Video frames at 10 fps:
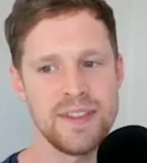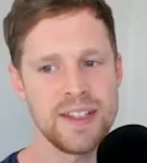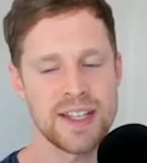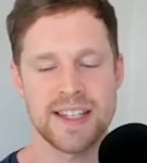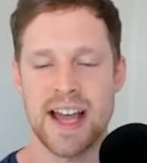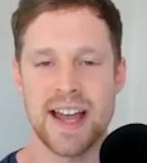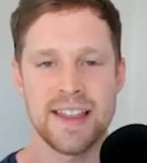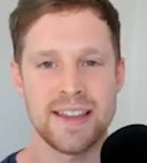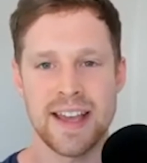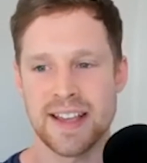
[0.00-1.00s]
Just say
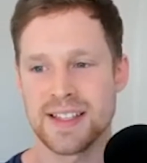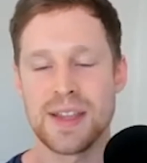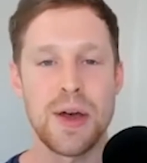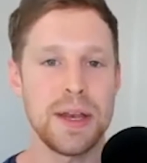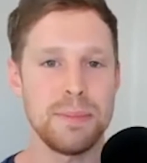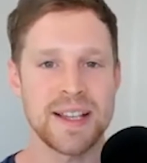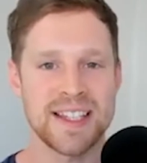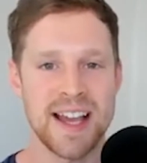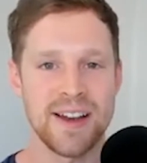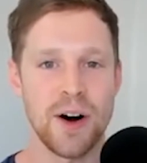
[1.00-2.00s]
that there's
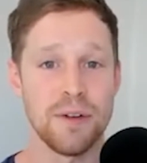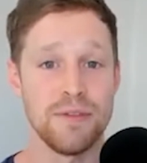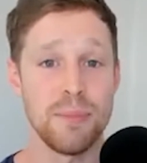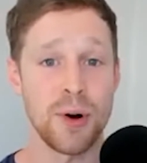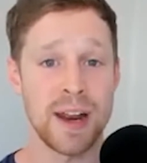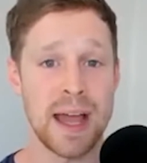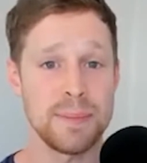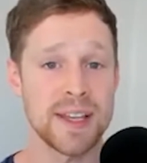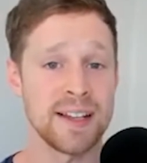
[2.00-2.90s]
30% of Bored Apes are